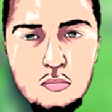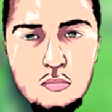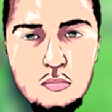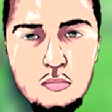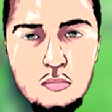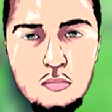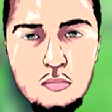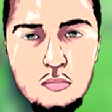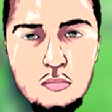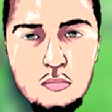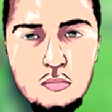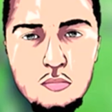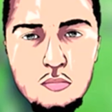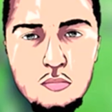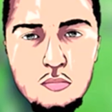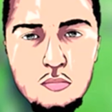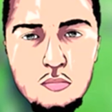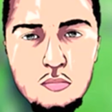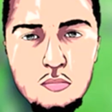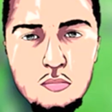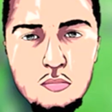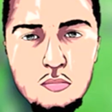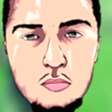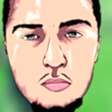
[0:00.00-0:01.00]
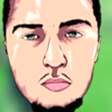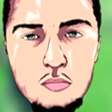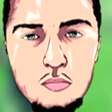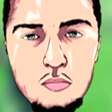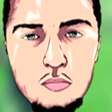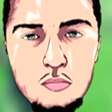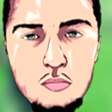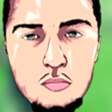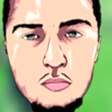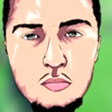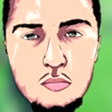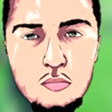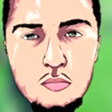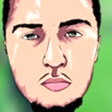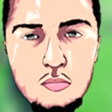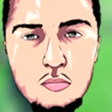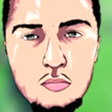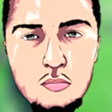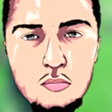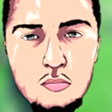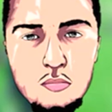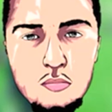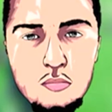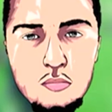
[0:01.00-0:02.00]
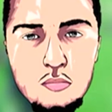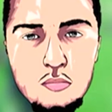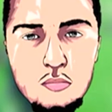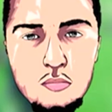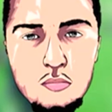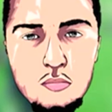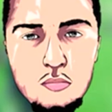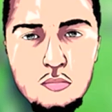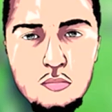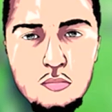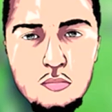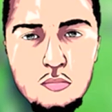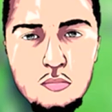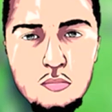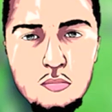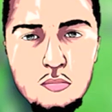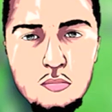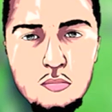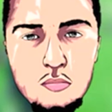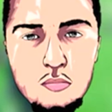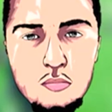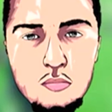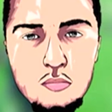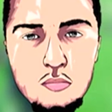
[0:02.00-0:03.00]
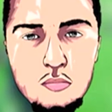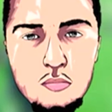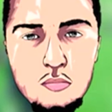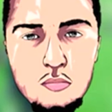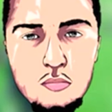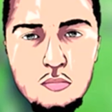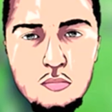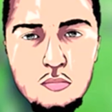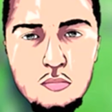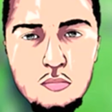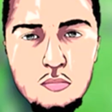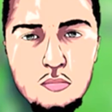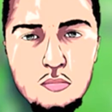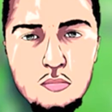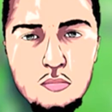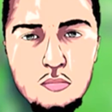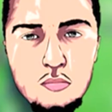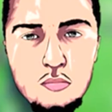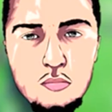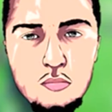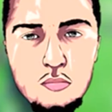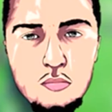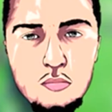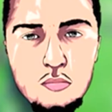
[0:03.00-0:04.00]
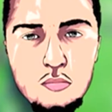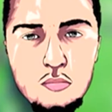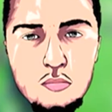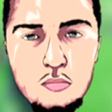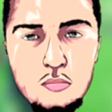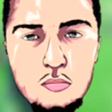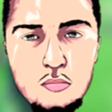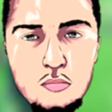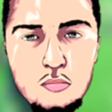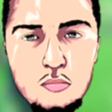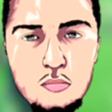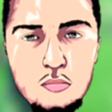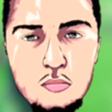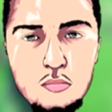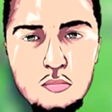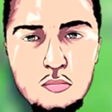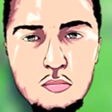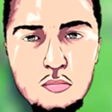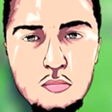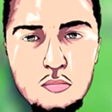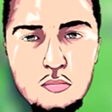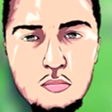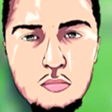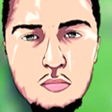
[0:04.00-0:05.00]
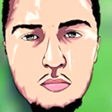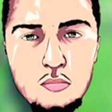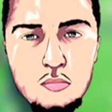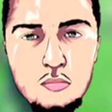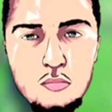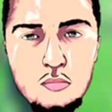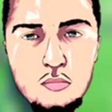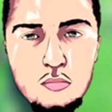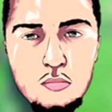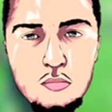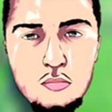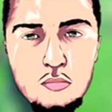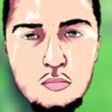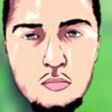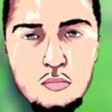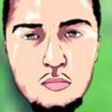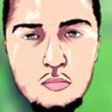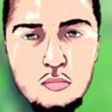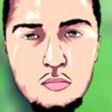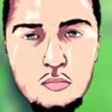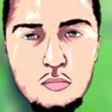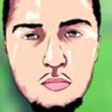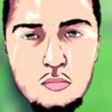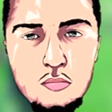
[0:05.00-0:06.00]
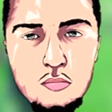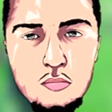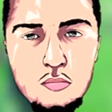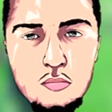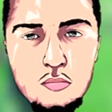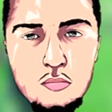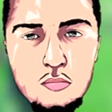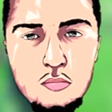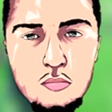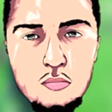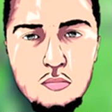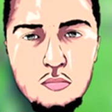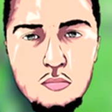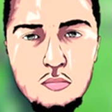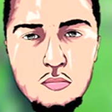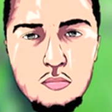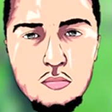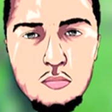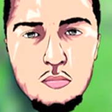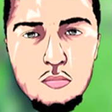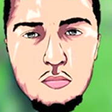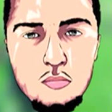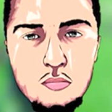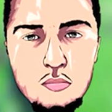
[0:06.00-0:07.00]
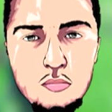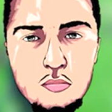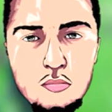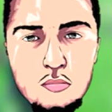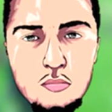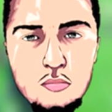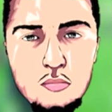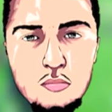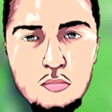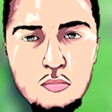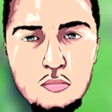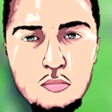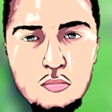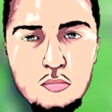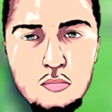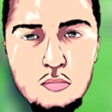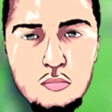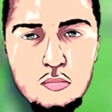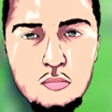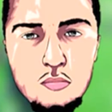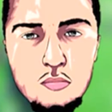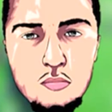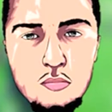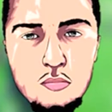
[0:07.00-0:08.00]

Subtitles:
(silent)